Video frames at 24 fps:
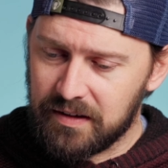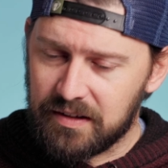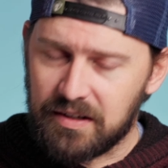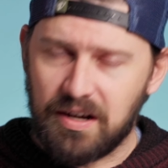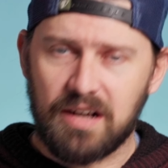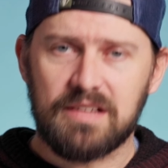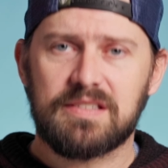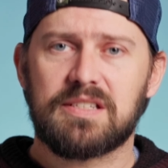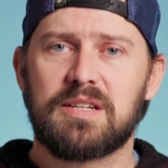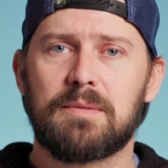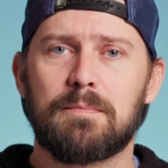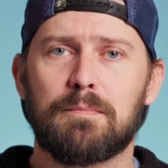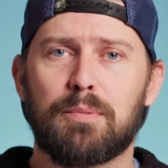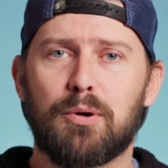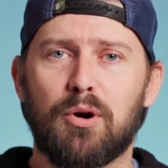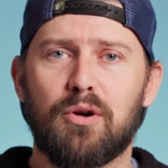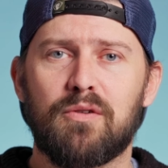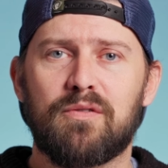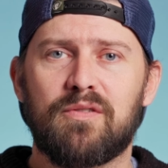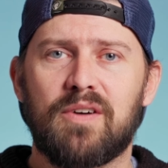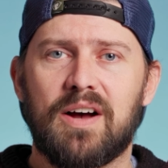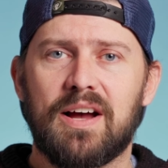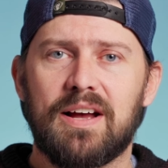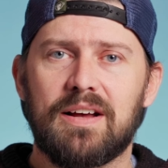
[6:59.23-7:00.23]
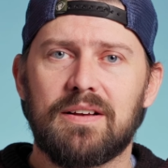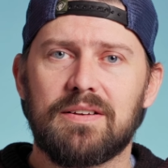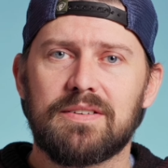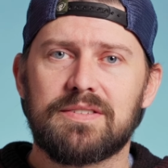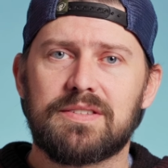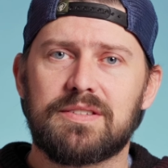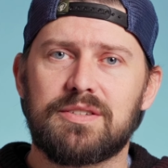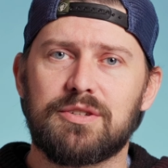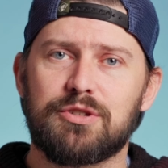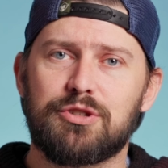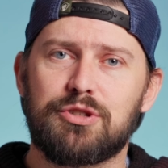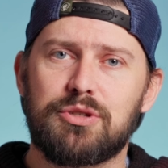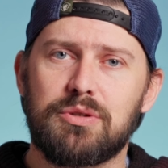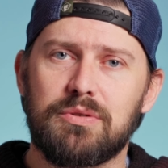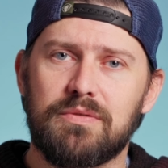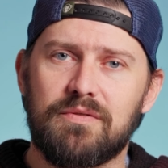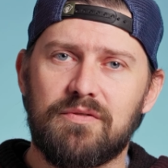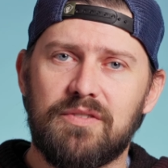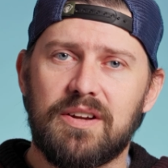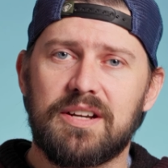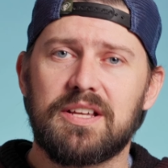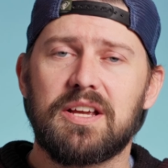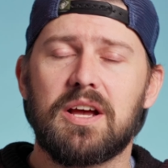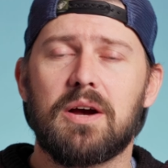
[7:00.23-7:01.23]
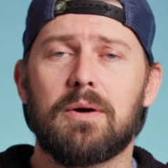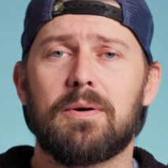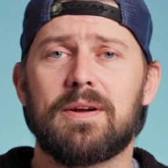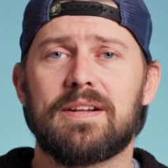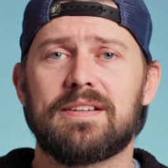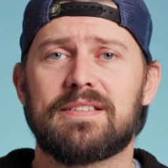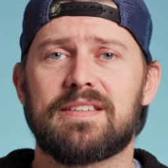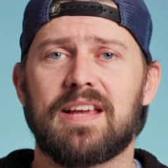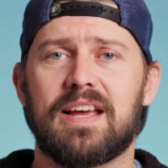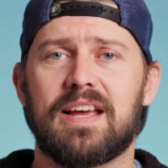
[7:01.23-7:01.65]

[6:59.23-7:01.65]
custom profiles to shoot video in